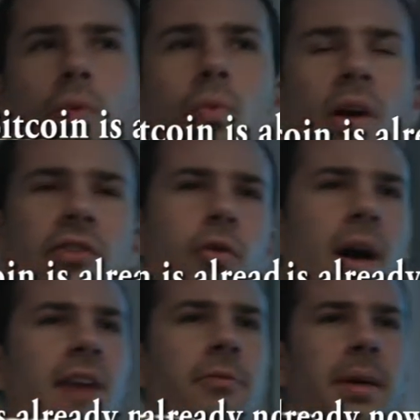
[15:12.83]
once you
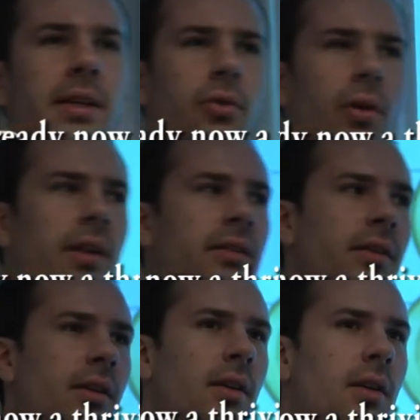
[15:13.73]
have Bitcoins,
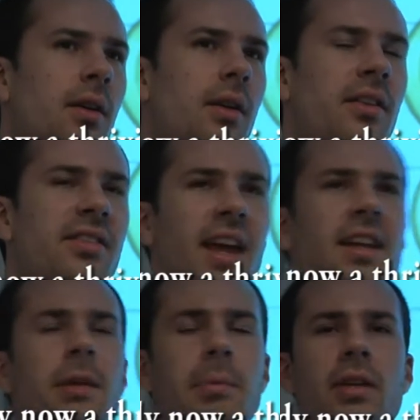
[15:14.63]

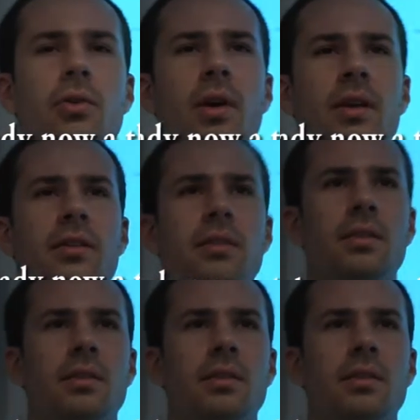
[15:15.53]
sending Bitcoins